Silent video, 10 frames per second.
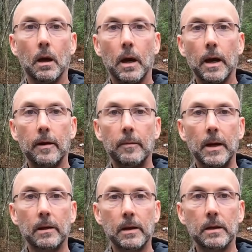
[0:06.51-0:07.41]
I have
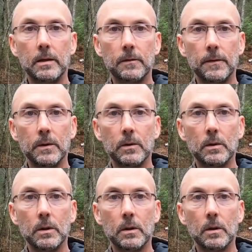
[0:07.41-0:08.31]
my Lee
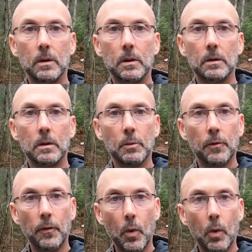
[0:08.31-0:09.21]
Enfield number
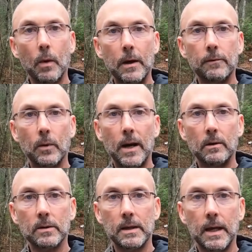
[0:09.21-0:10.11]
4 rifle
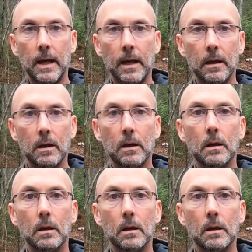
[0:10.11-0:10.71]
out today.